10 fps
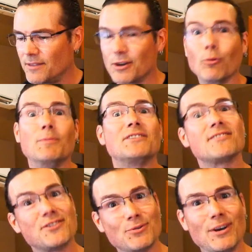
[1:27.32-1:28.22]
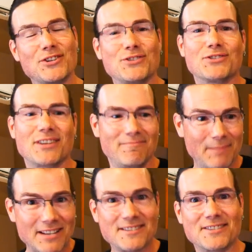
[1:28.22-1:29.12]
there will be situations and
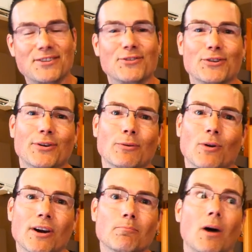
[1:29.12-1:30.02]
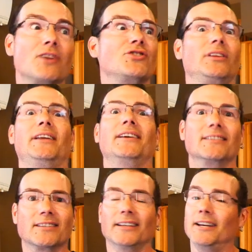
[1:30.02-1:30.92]
mixes you're doing where modulating a
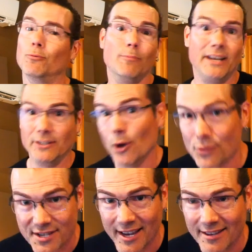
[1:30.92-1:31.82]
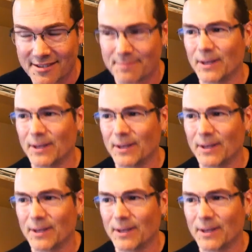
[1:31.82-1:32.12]
delay will make no sense.